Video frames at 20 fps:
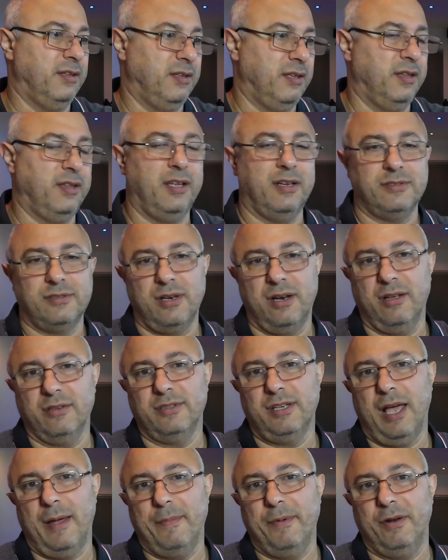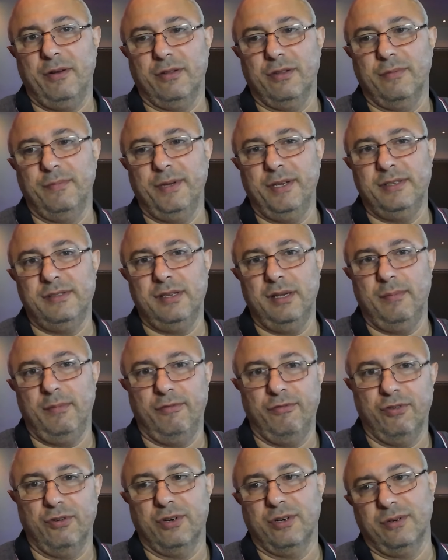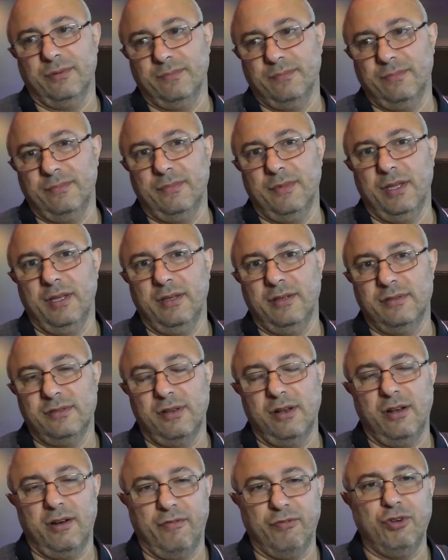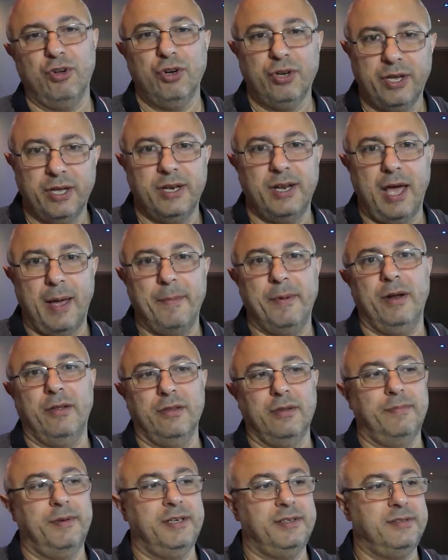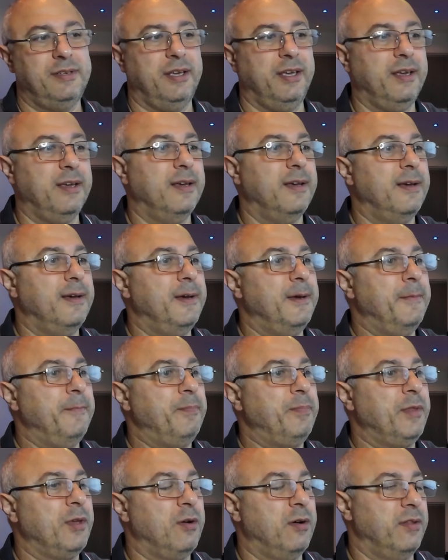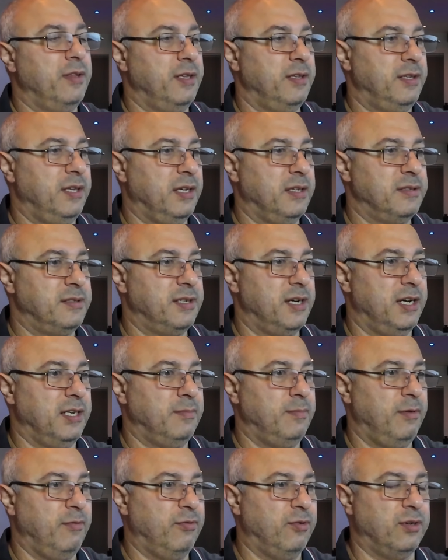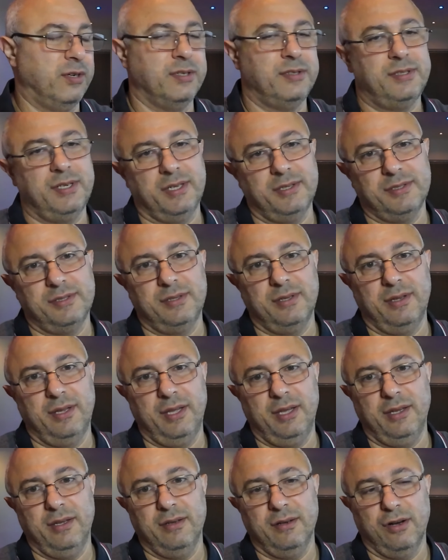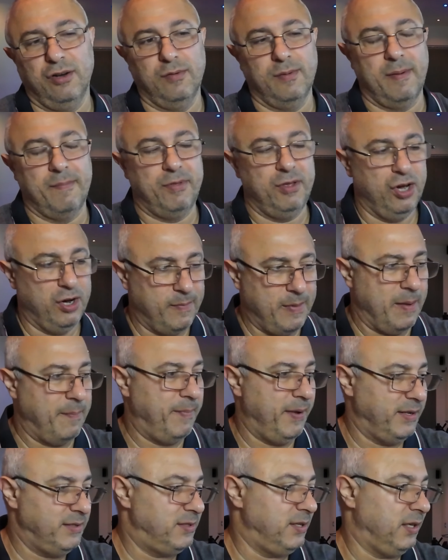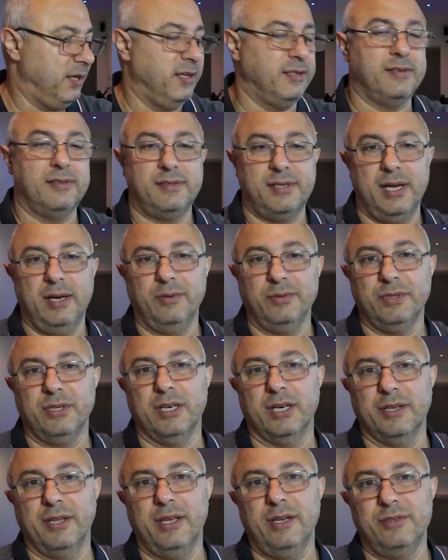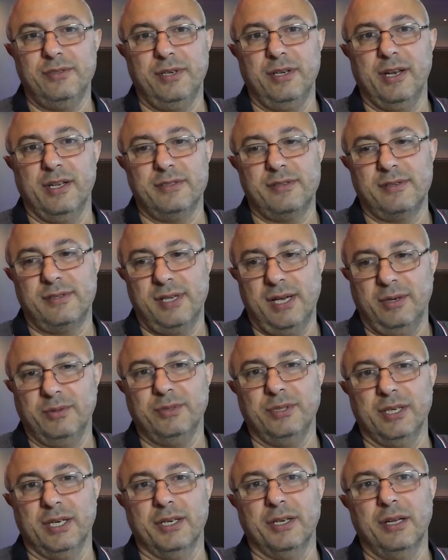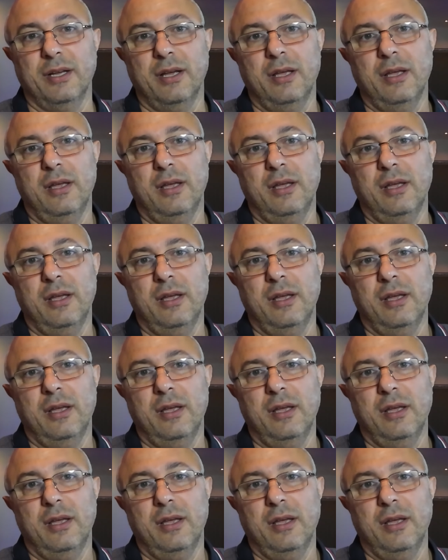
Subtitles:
There's a lot happening on the PC before. So a lot of cooking happening on the PC or the Intel side before it sends to the OMAP. The OMAP basically is a sound card. They're using it as a sound card.